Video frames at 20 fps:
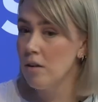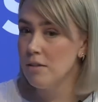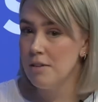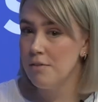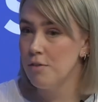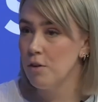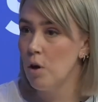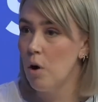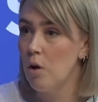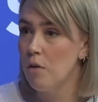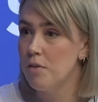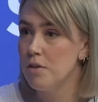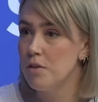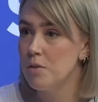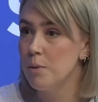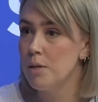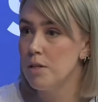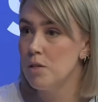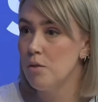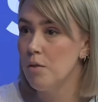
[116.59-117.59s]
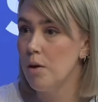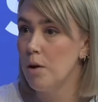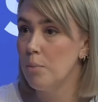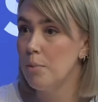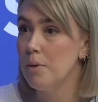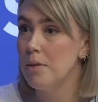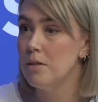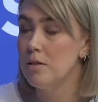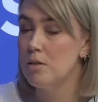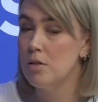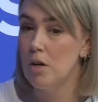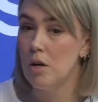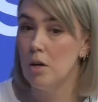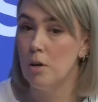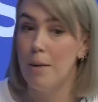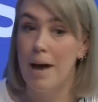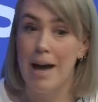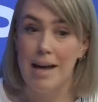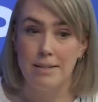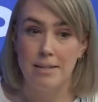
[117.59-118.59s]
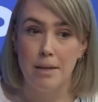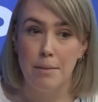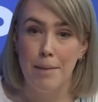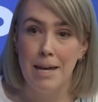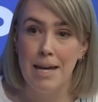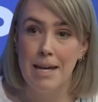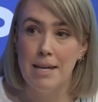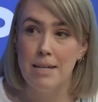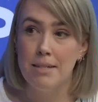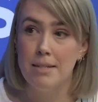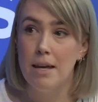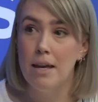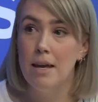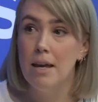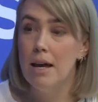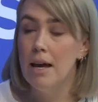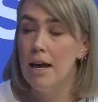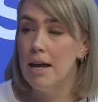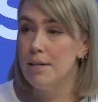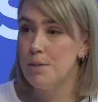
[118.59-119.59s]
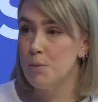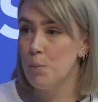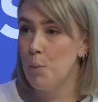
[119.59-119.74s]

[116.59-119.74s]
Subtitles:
different offers which are open to SMEs as